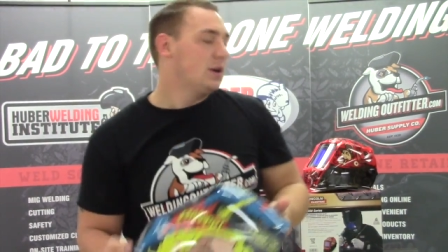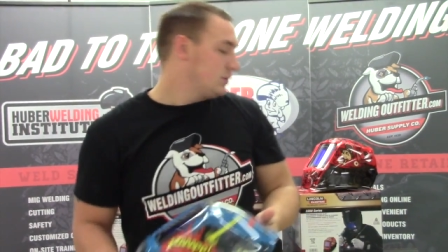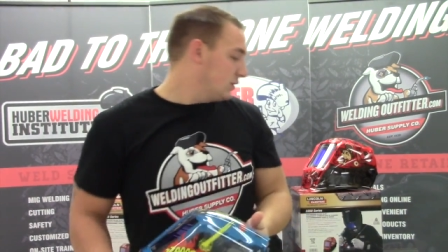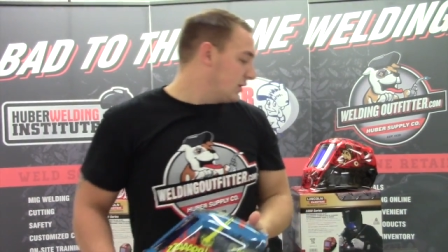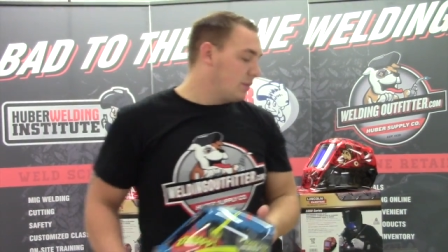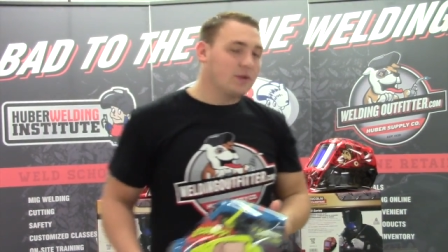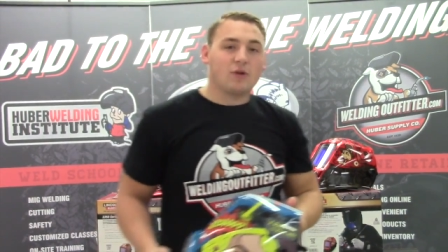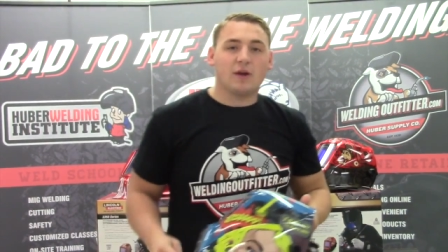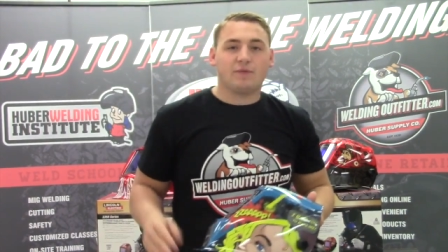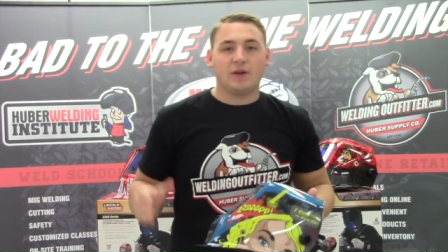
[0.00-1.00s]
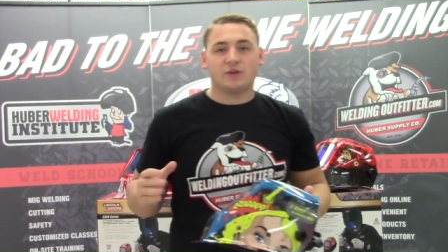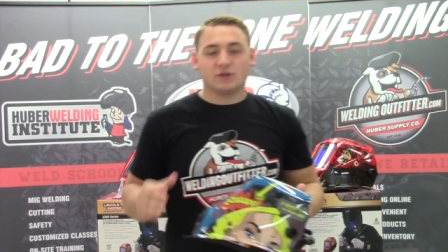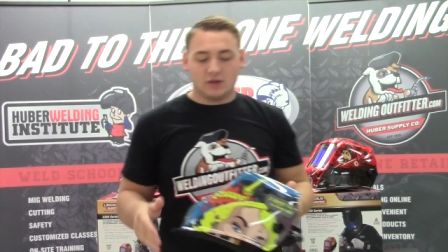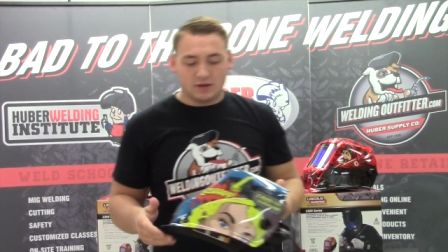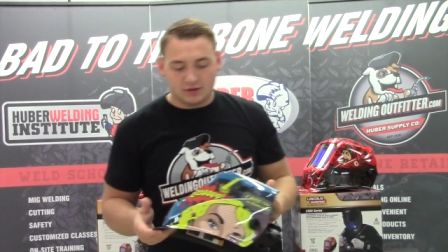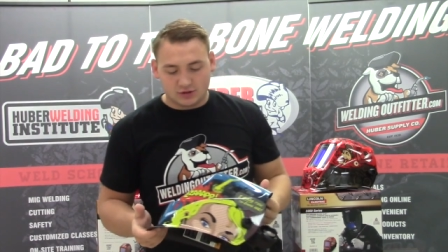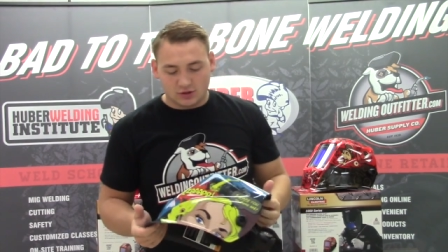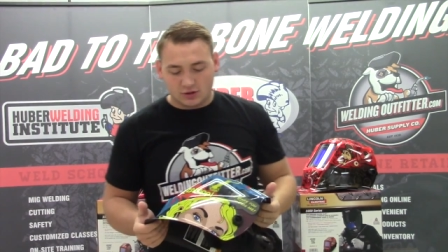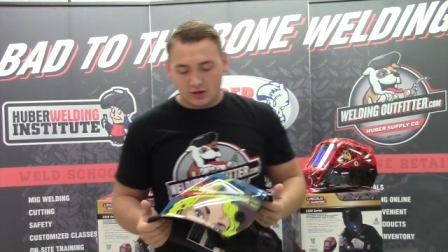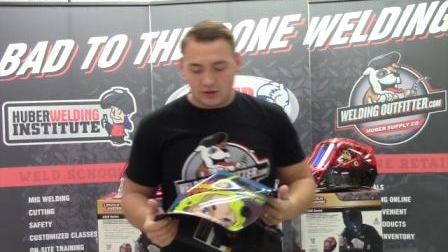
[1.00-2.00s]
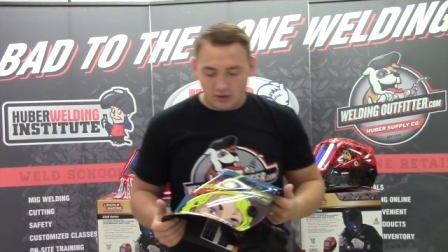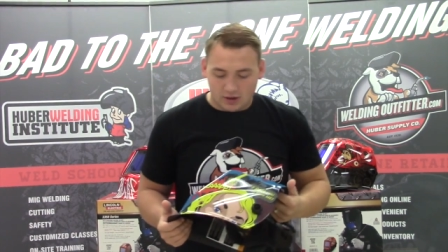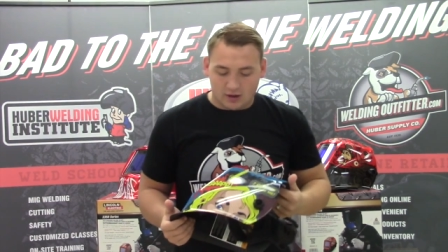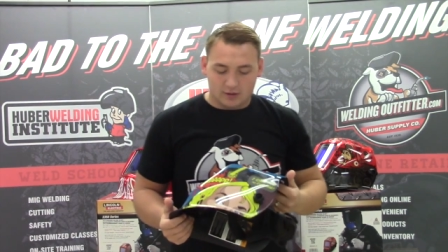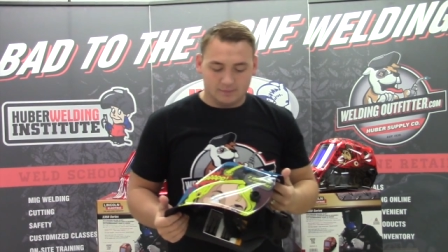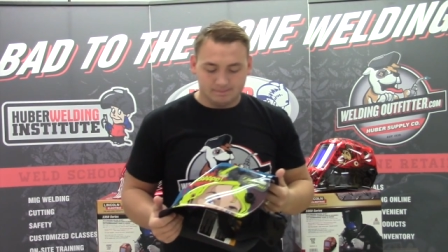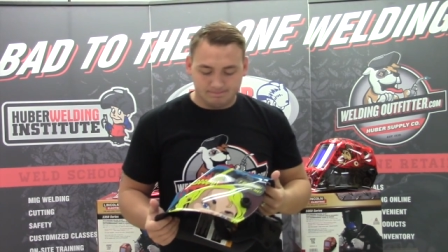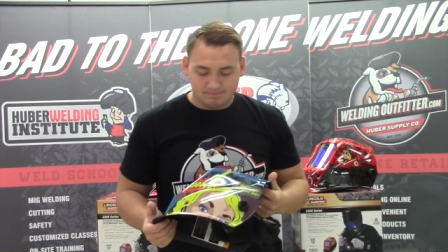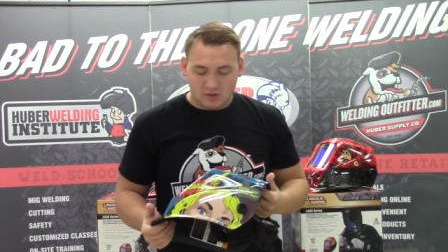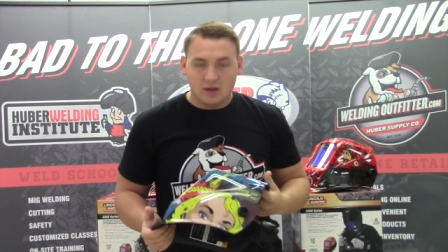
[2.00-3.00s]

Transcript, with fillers: So some of the great features on this hood, um,